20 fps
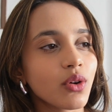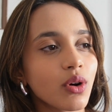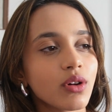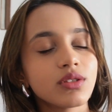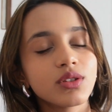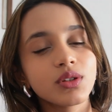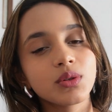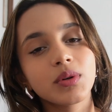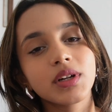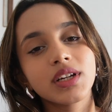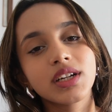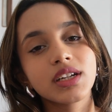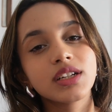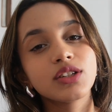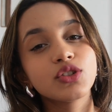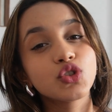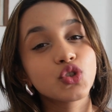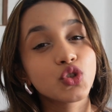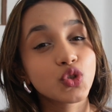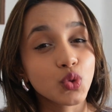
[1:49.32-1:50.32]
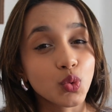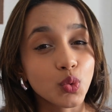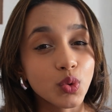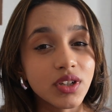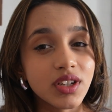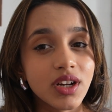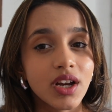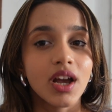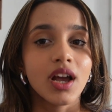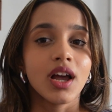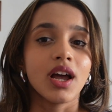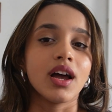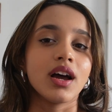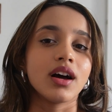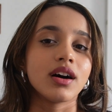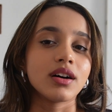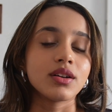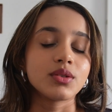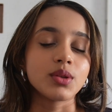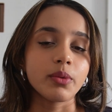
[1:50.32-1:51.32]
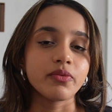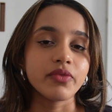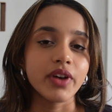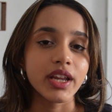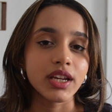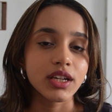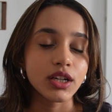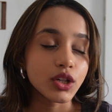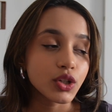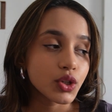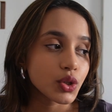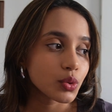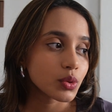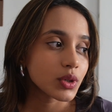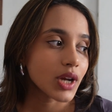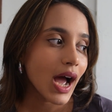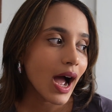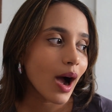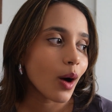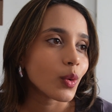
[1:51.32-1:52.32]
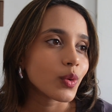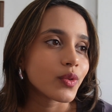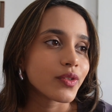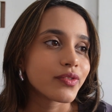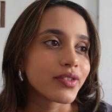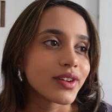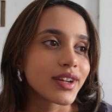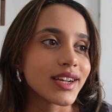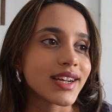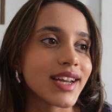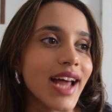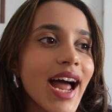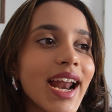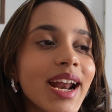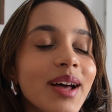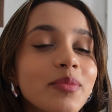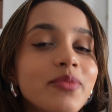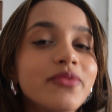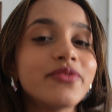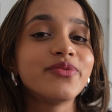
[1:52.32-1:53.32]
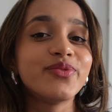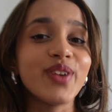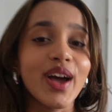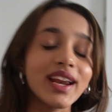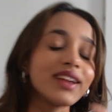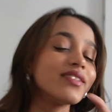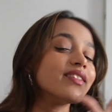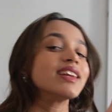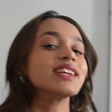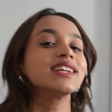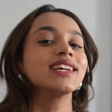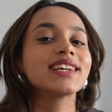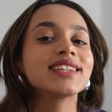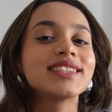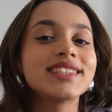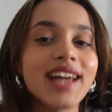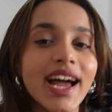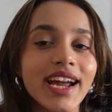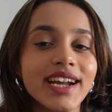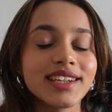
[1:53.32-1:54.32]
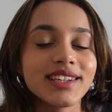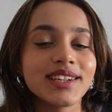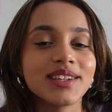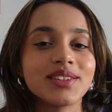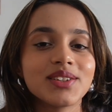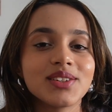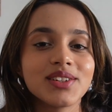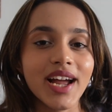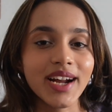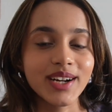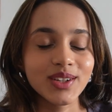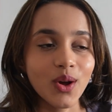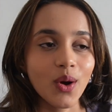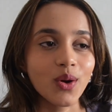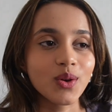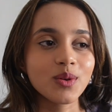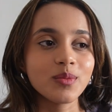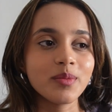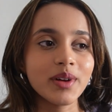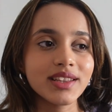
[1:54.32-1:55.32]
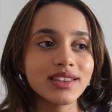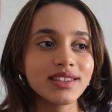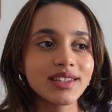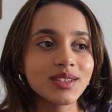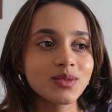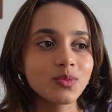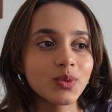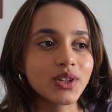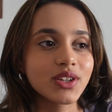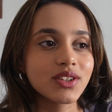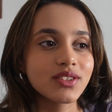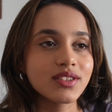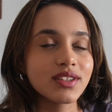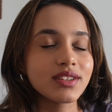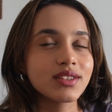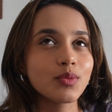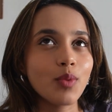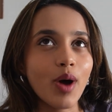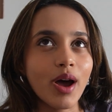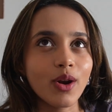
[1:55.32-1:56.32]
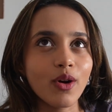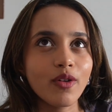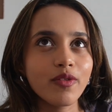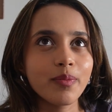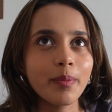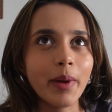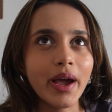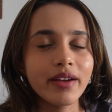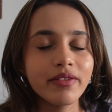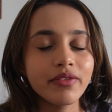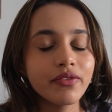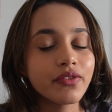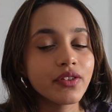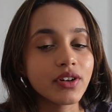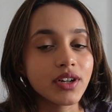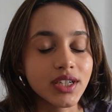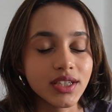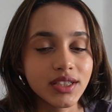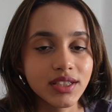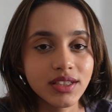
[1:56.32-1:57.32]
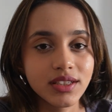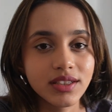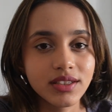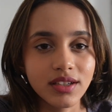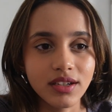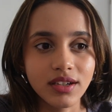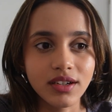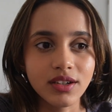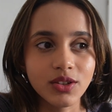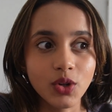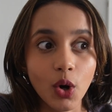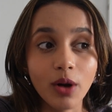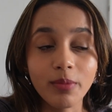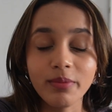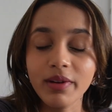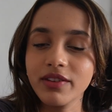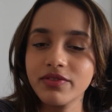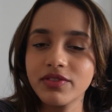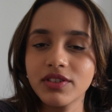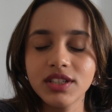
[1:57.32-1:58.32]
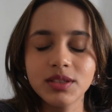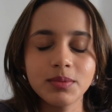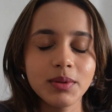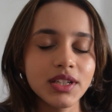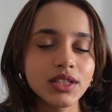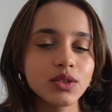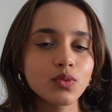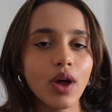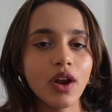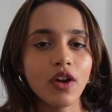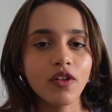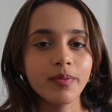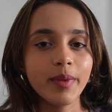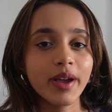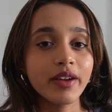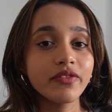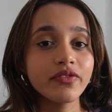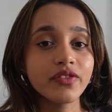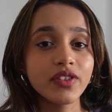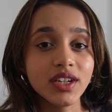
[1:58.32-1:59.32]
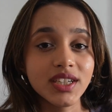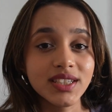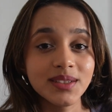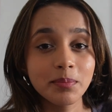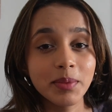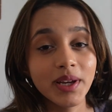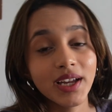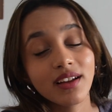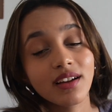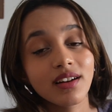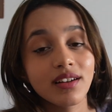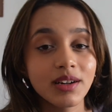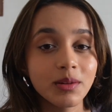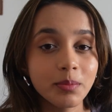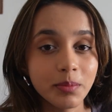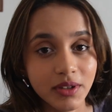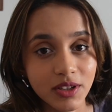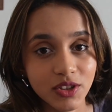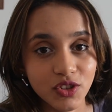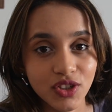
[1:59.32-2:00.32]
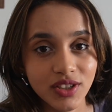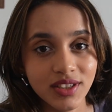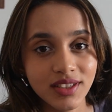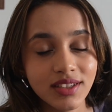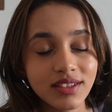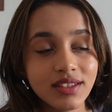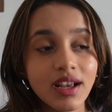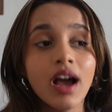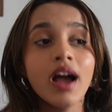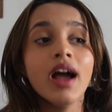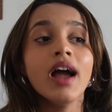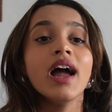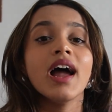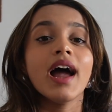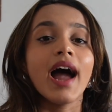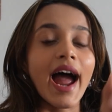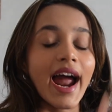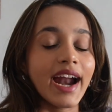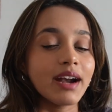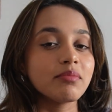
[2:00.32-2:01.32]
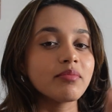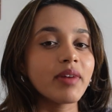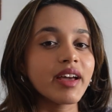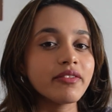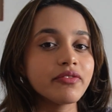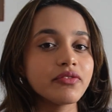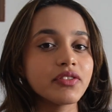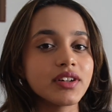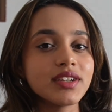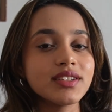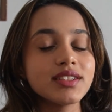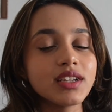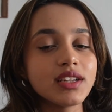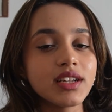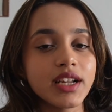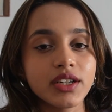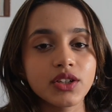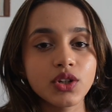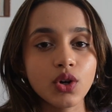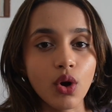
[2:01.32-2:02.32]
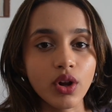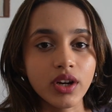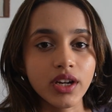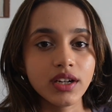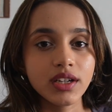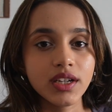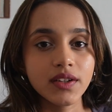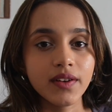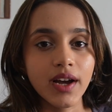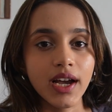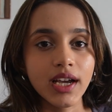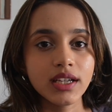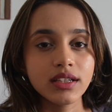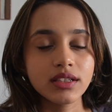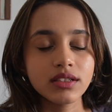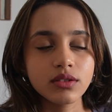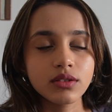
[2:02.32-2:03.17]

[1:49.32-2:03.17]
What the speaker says: also do a little shoot. So I'm wearing a cute outfit and I'm very excited to like document this because it's one of my first, not my first, but it's one of my first big girl purchases and my first electronic device.